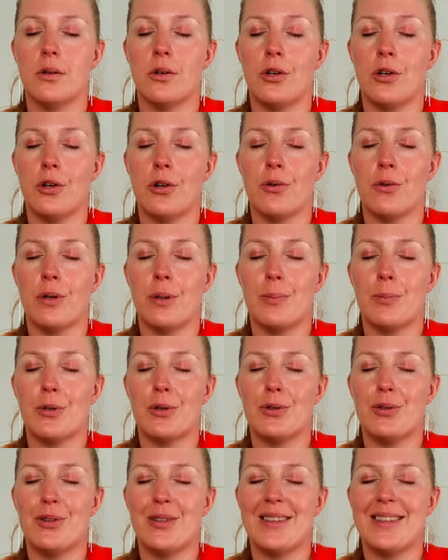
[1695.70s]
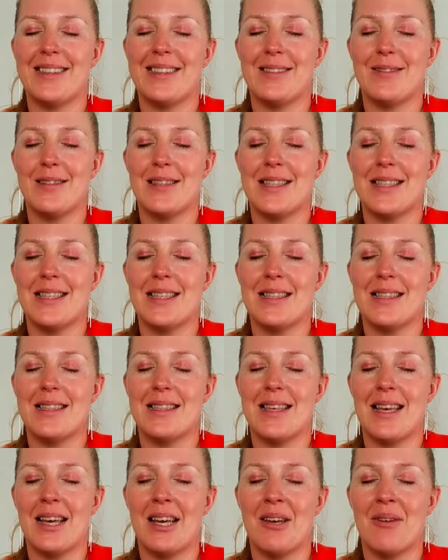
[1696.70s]
or your reproductive
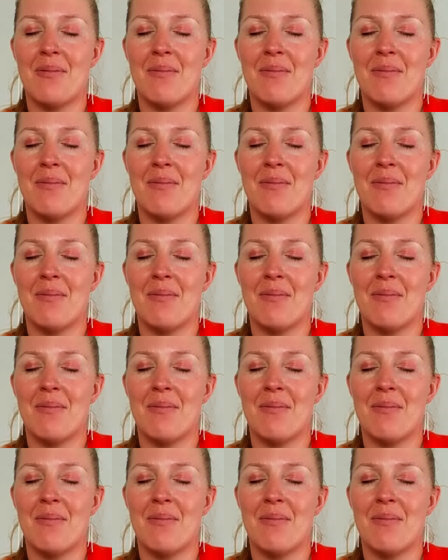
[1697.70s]
system,